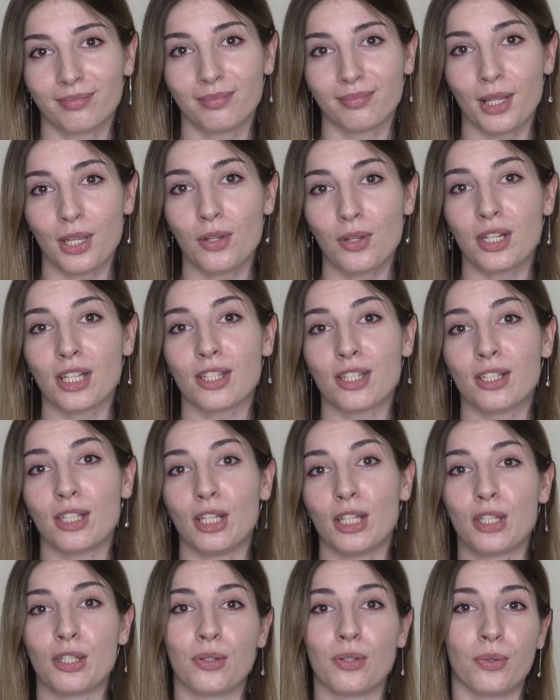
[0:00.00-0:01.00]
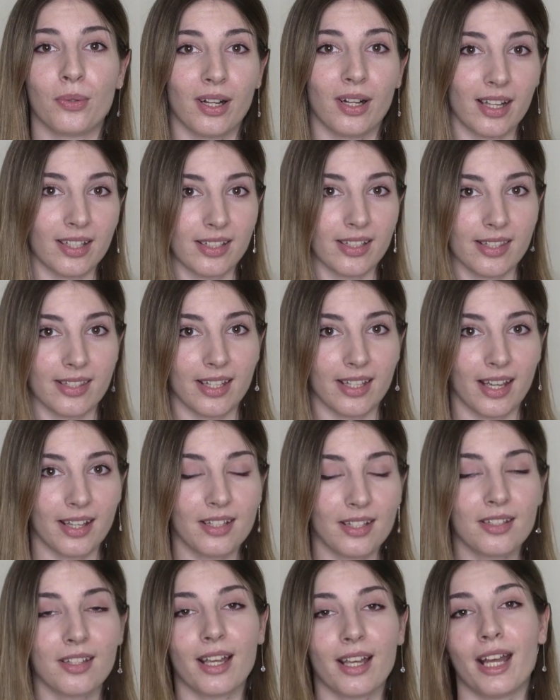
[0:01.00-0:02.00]
You just need to
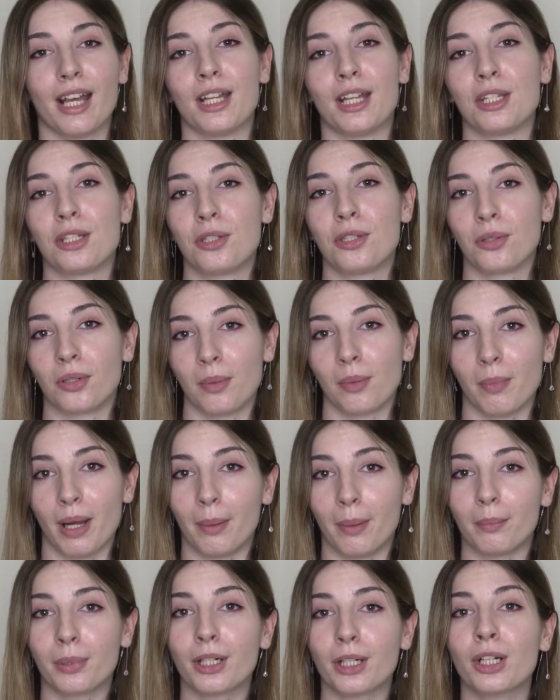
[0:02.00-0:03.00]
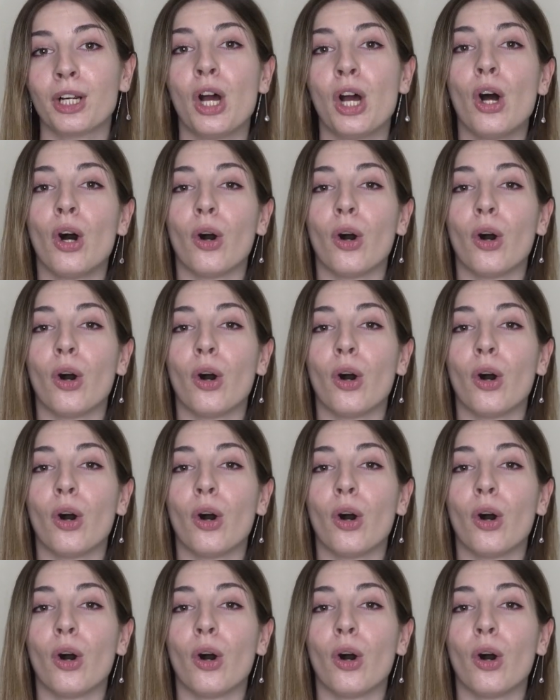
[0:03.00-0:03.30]
understand and to remember